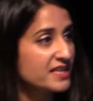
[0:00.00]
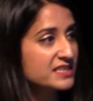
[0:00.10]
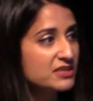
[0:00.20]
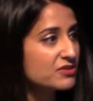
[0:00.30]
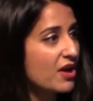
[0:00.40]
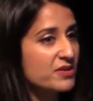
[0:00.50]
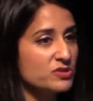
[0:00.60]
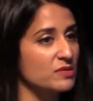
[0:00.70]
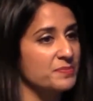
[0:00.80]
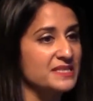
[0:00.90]
still go
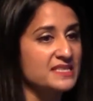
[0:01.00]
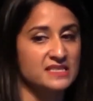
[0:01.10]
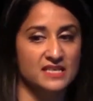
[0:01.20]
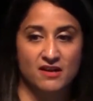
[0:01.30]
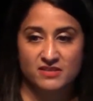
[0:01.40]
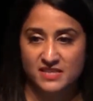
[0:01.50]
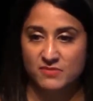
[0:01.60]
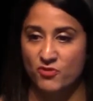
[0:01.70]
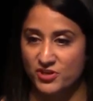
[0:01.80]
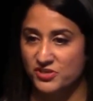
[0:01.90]
into a business and ask
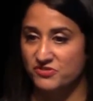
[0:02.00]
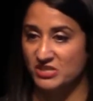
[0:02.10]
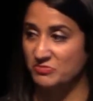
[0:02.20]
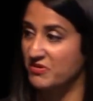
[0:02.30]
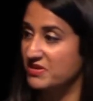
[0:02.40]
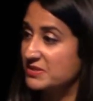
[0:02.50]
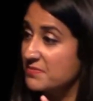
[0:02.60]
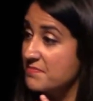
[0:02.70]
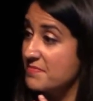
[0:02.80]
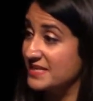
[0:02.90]
them what user experience
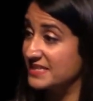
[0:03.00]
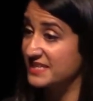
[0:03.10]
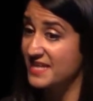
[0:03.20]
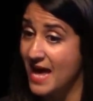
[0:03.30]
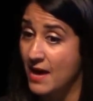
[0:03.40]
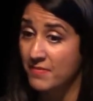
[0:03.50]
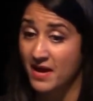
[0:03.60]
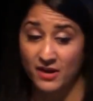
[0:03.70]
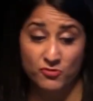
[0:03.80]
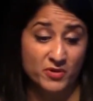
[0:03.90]
means to them,
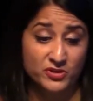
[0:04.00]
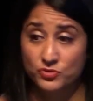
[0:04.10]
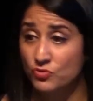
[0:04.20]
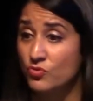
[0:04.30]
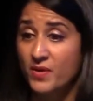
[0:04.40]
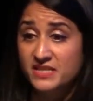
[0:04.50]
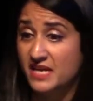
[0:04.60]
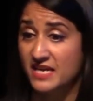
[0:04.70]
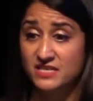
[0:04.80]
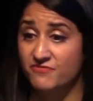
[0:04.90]
and almost always
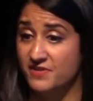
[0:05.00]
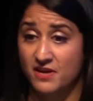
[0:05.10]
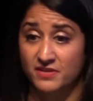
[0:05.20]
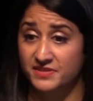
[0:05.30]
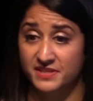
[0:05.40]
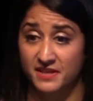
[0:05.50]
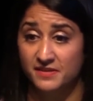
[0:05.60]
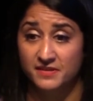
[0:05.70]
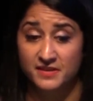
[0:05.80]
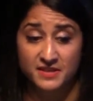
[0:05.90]
get a different answer.
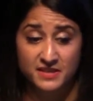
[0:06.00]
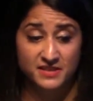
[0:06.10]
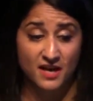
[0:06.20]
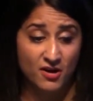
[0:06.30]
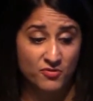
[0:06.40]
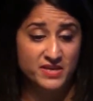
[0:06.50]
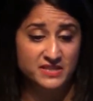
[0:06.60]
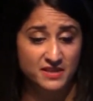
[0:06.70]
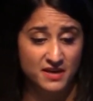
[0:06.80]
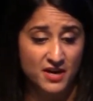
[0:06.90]
So I
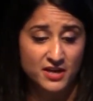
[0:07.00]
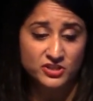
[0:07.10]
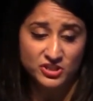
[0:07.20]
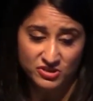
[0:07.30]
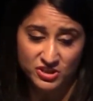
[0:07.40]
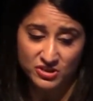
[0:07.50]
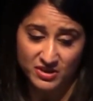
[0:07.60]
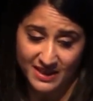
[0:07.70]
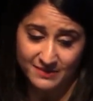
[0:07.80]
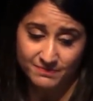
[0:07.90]
always urge you to do
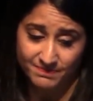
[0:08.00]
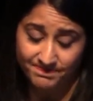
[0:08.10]
that.